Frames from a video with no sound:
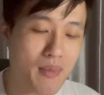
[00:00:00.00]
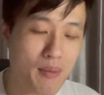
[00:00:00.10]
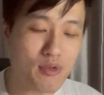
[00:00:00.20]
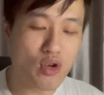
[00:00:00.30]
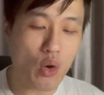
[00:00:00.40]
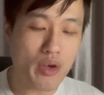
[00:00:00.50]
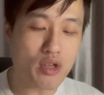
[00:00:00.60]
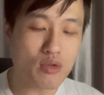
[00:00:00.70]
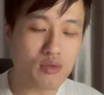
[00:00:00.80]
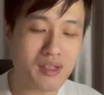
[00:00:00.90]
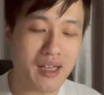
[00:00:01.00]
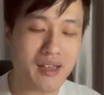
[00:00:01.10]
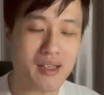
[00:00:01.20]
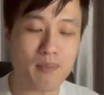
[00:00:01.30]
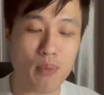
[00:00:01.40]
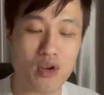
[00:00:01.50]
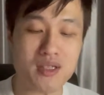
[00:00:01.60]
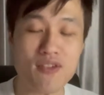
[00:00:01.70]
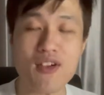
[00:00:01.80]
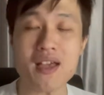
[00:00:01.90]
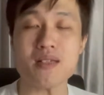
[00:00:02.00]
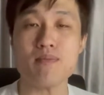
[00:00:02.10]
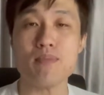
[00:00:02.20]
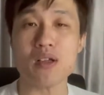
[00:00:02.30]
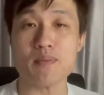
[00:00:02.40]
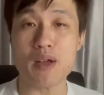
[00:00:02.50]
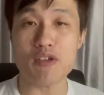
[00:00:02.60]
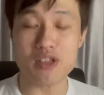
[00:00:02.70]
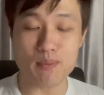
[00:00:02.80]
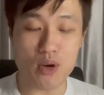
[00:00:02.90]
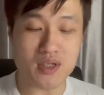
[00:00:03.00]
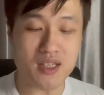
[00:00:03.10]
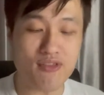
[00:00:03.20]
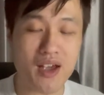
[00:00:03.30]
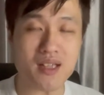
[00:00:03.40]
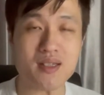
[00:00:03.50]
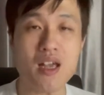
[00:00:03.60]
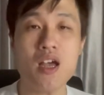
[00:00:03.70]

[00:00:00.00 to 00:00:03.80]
I'm going to take the positive x multiplied with the positive x,